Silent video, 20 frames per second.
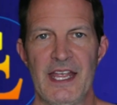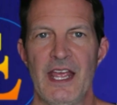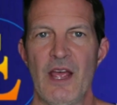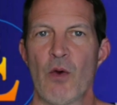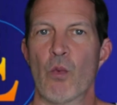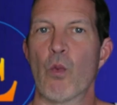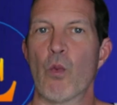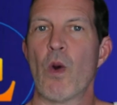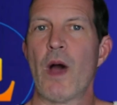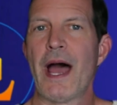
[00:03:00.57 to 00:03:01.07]

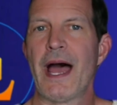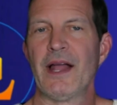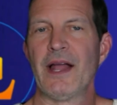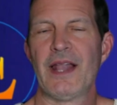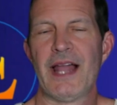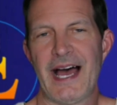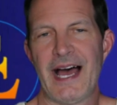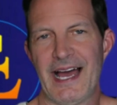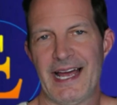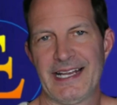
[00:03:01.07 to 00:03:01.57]

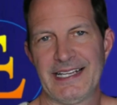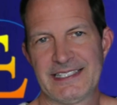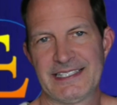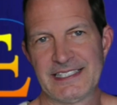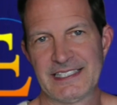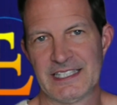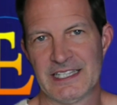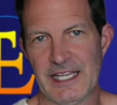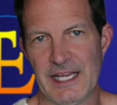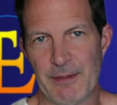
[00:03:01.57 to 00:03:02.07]
while I
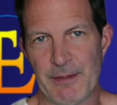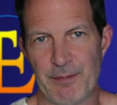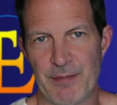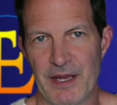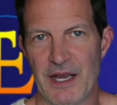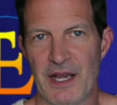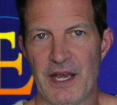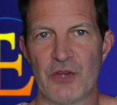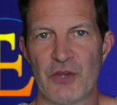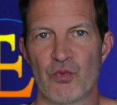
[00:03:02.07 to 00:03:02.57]
sleep.
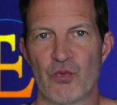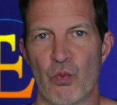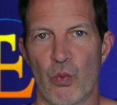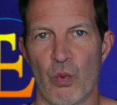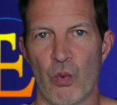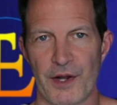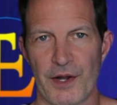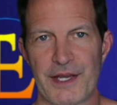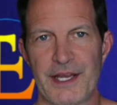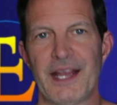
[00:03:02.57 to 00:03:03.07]
It is
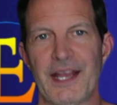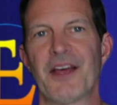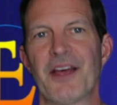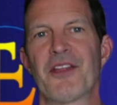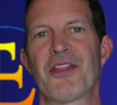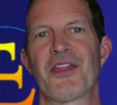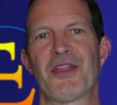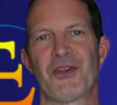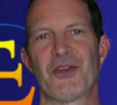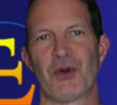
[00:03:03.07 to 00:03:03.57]
working
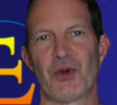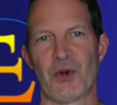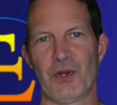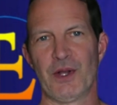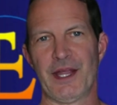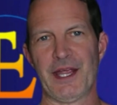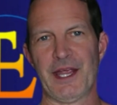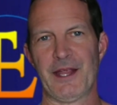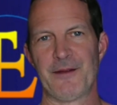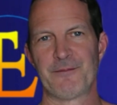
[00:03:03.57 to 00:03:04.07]

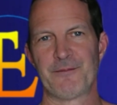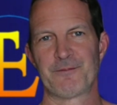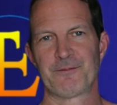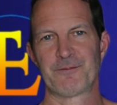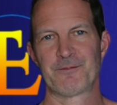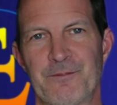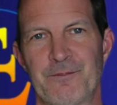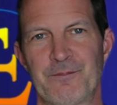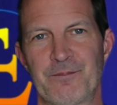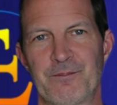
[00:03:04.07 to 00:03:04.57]
thoroughly.
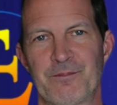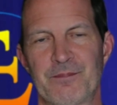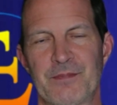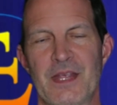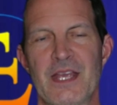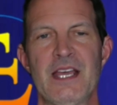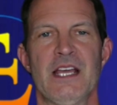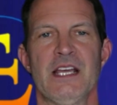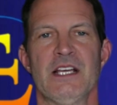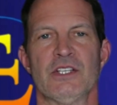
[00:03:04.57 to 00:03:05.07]

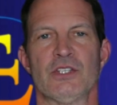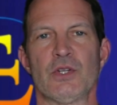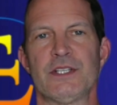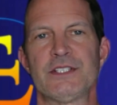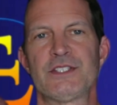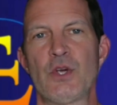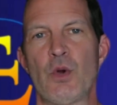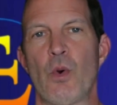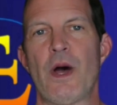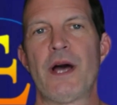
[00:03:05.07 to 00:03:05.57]
So
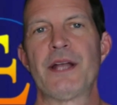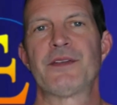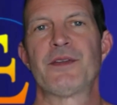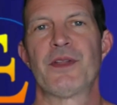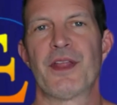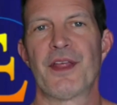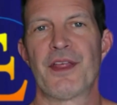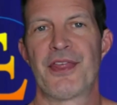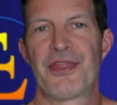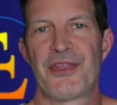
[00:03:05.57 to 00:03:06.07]
let's go on to
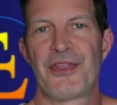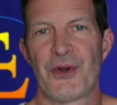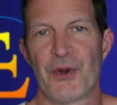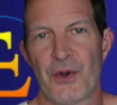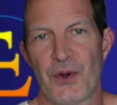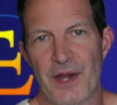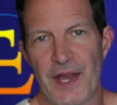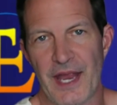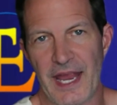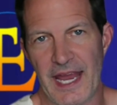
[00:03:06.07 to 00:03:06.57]
the
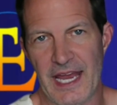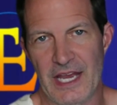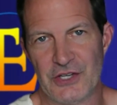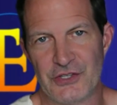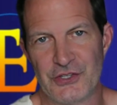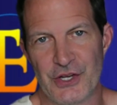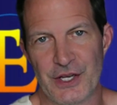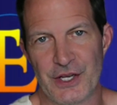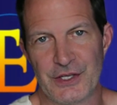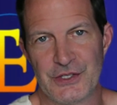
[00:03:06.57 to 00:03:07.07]
third
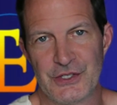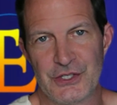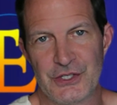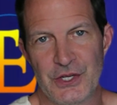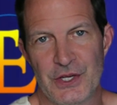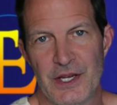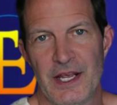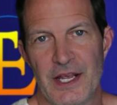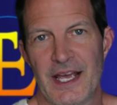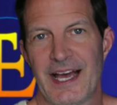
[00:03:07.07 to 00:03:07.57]
agent,
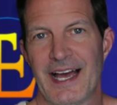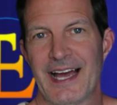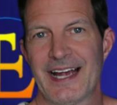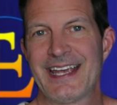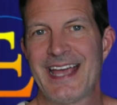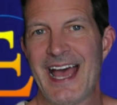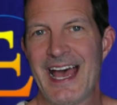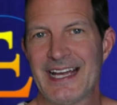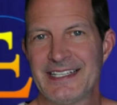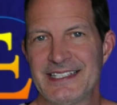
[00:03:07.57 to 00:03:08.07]
a
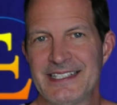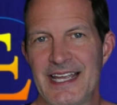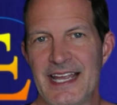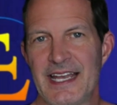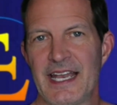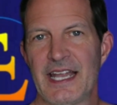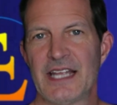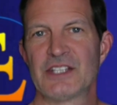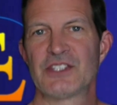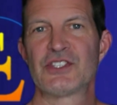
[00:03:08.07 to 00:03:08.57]

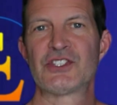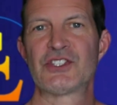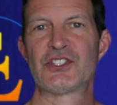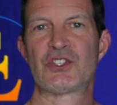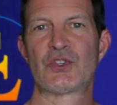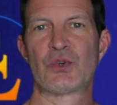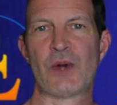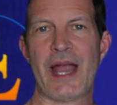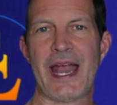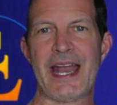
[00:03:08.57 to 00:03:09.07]
content
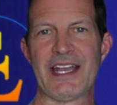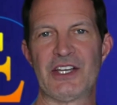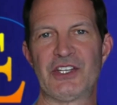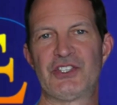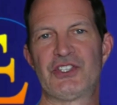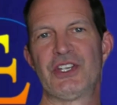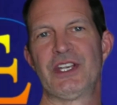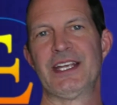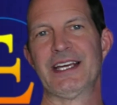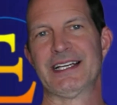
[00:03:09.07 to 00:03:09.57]

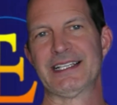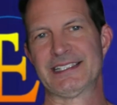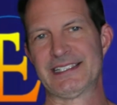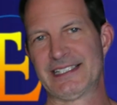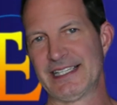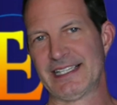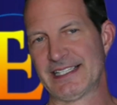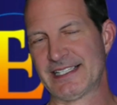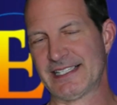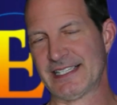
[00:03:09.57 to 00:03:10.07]
strategy
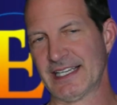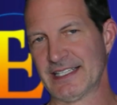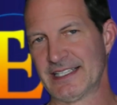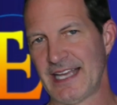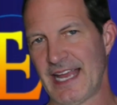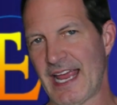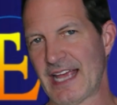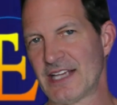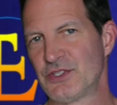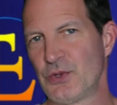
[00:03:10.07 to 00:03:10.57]
assistant.
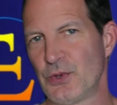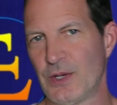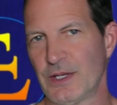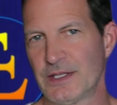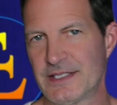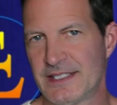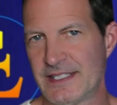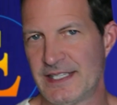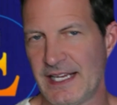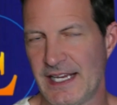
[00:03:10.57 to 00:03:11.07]
As you
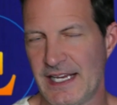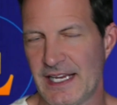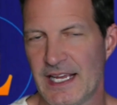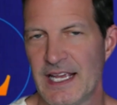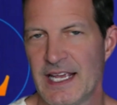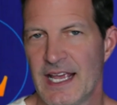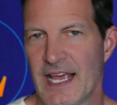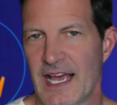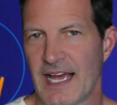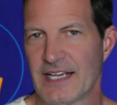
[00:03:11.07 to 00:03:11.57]
can see,
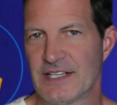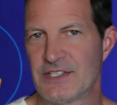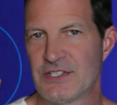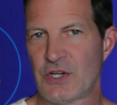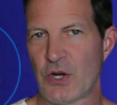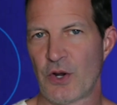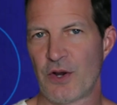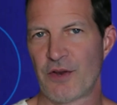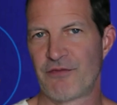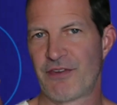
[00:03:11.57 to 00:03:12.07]
I
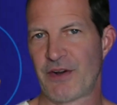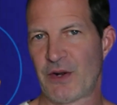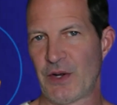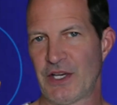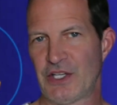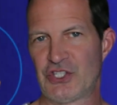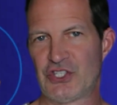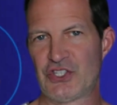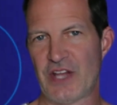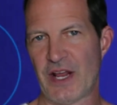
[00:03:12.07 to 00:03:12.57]
started
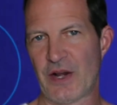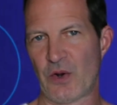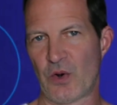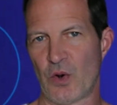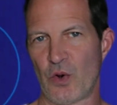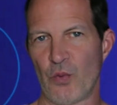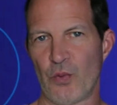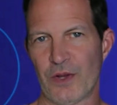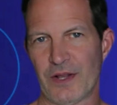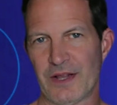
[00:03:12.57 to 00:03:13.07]
very
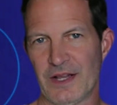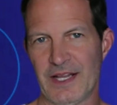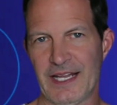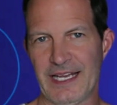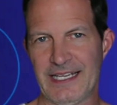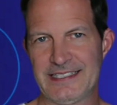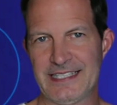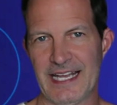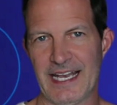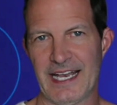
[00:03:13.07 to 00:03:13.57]
general with
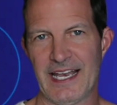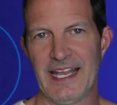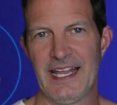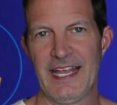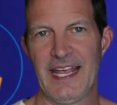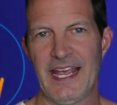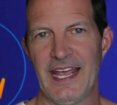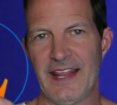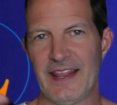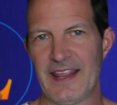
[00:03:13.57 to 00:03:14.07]
LinkedIn,
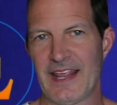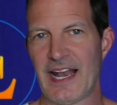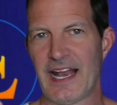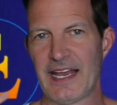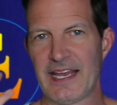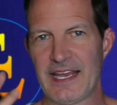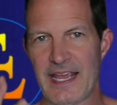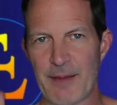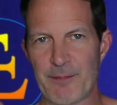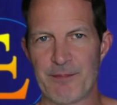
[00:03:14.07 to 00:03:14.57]
and then I
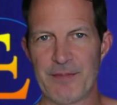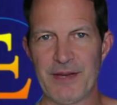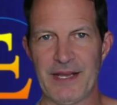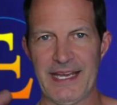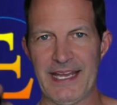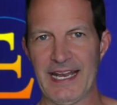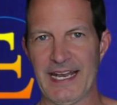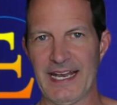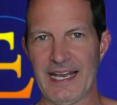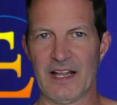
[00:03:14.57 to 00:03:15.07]
kept
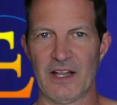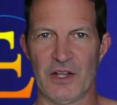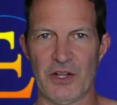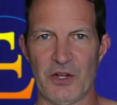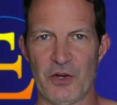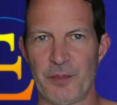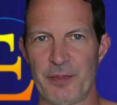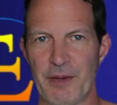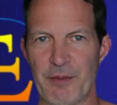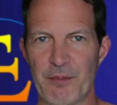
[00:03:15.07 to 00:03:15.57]
getting a
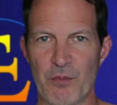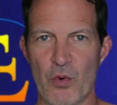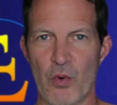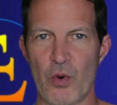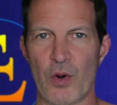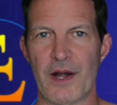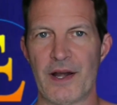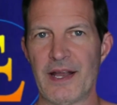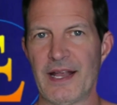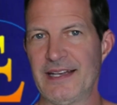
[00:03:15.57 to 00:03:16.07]
little bit more